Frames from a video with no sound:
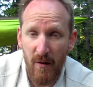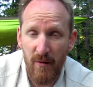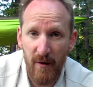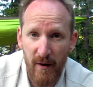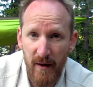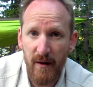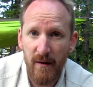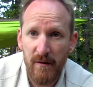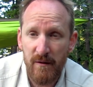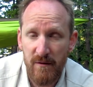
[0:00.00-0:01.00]
There
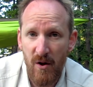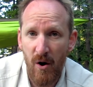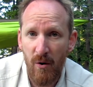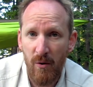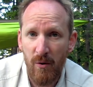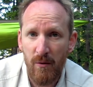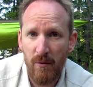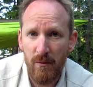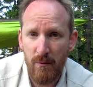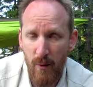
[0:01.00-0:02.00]
is no
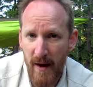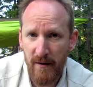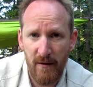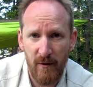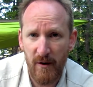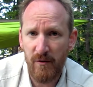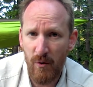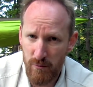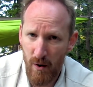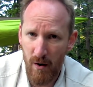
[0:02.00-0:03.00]
right, there is
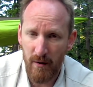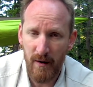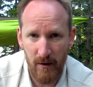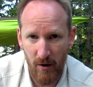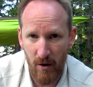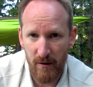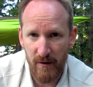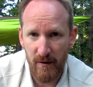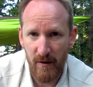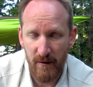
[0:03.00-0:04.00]
no wrong in art.